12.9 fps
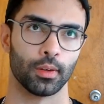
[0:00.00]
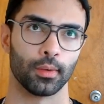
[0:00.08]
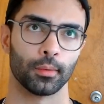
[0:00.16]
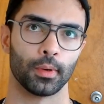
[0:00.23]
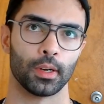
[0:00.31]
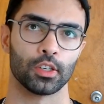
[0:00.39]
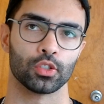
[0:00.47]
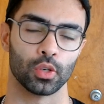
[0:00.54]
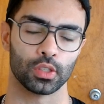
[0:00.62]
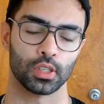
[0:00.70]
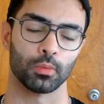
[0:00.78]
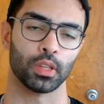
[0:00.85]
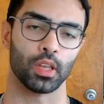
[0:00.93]
ratio is
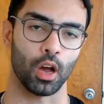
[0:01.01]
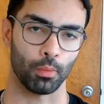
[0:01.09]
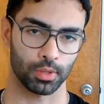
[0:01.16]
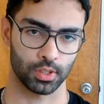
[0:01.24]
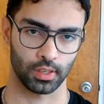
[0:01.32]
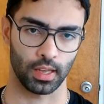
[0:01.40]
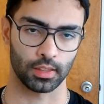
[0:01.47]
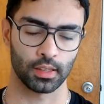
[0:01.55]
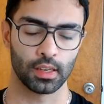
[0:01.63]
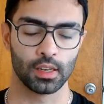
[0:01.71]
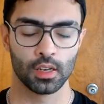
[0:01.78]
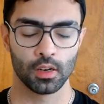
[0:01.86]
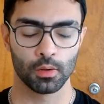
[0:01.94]
going to be the opposite of that.
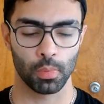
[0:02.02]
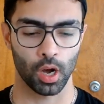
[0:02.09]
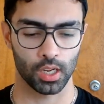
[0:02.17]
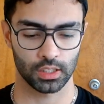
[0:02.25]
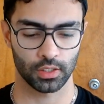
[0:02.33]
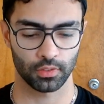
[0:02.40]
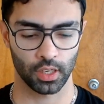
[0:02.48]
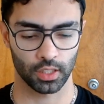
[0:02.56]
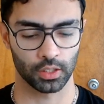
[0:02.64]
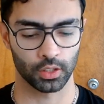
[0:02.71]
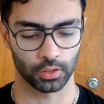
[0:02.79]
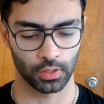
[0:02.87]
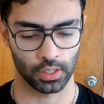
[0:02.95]
Positive
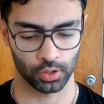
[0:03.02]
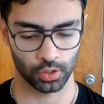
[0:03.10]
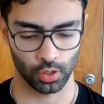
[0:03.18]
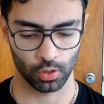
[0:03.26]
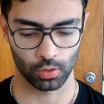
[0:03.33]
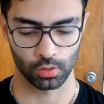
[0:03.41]
likelihood ratio